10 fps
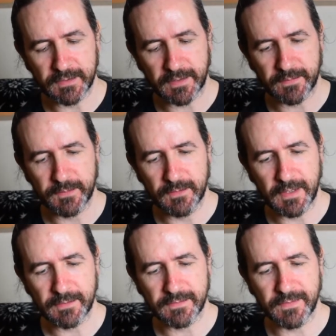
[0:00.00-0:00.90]
are from
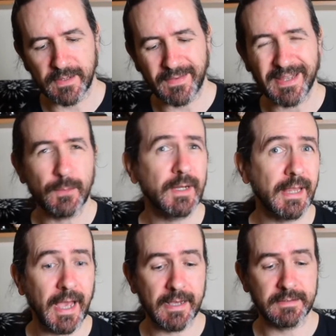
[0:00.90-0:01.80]
2005 and they were the
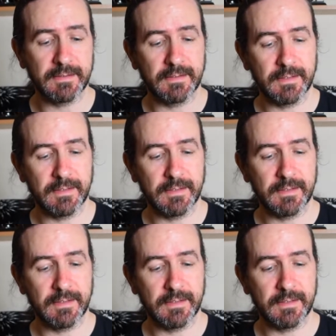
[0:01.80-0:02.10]
last